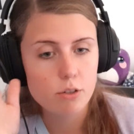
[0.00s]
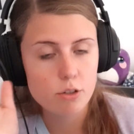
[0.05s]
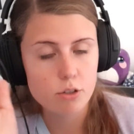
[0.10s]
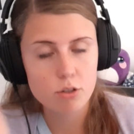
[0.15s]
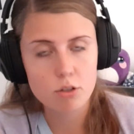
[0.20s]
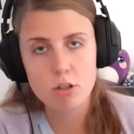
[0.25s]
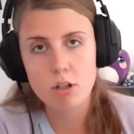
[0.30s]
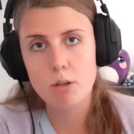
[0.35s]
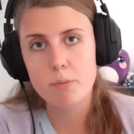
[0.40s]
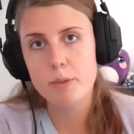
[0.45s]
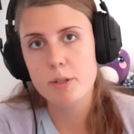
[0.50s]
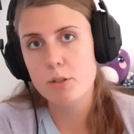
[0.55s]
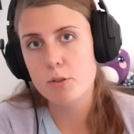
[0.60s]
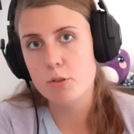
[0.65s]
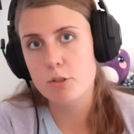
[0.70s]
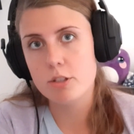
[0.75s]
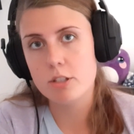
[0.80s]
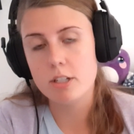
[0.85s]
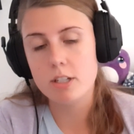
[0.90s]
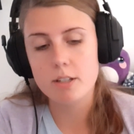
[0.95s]
just call me
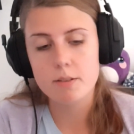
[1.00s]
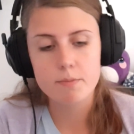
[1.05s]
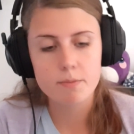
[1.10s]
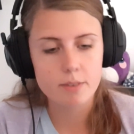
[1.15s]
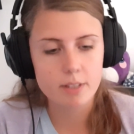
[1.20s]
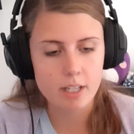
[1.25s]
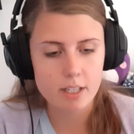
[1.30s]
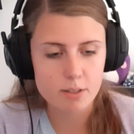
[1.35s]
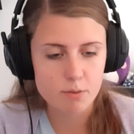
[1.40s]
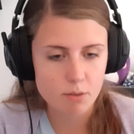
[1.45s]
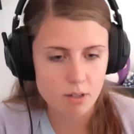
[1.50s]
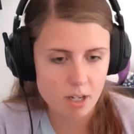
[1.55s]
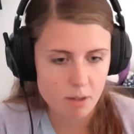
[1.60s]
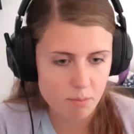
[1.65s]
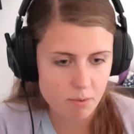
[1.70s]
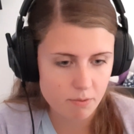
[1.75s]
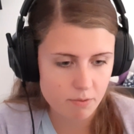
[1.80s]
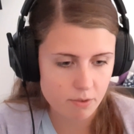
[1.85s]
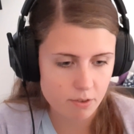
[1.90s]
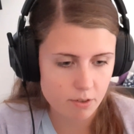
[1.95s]
Usi. That's what I
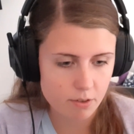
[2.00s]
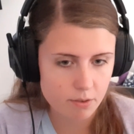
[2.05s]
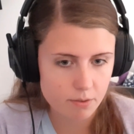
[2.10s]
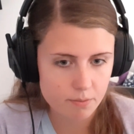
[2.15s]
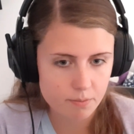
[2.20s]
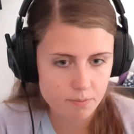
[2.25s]
prefer.